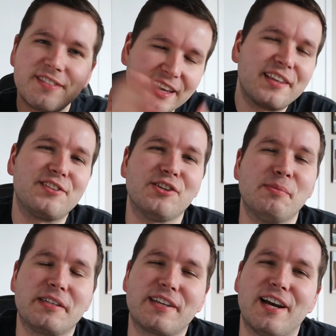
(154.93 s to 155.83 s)
Thank you so
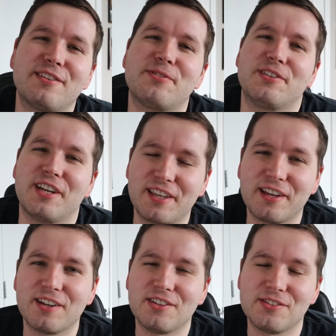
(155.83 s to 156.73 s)
much, guys, for
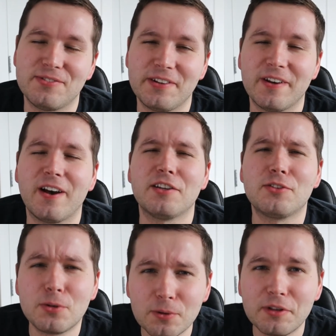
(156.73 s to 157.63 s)
checking out this video. I
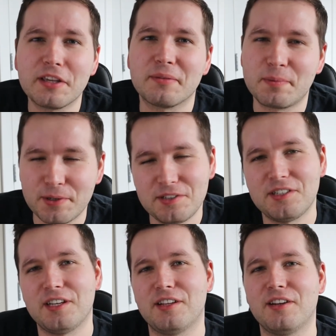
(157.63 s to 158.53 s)
truly
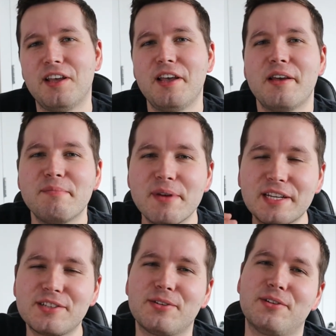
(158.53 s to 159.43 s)
appreciate it.
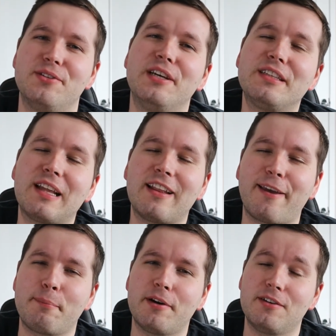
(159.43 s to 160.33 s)
Make sure you hit that
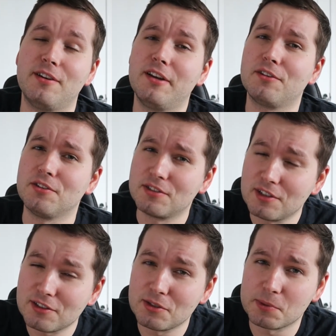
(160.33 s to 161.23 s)
like button,
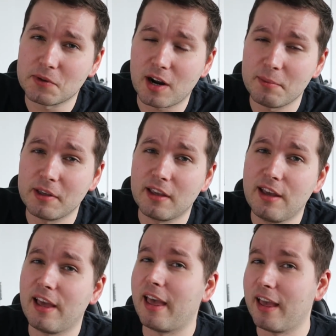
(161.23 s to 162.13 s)
consider subscribing,
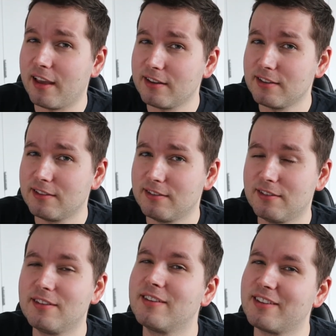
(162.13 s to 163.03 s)
and
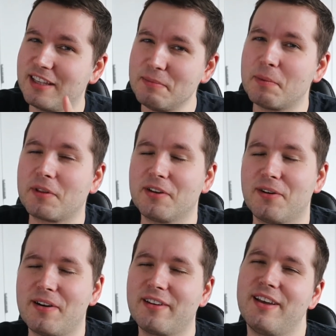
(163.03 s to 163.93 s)
keep up the good
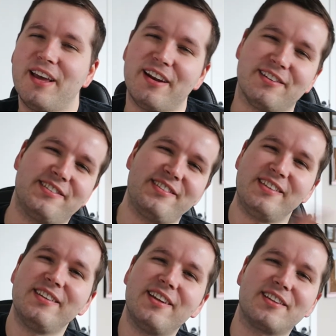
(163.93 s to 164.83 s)
art, and I'll
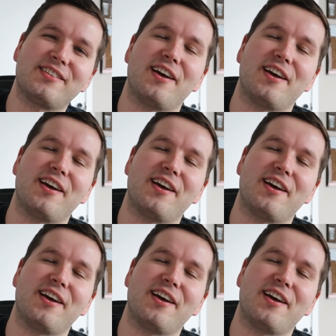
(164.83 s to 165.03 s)
see you next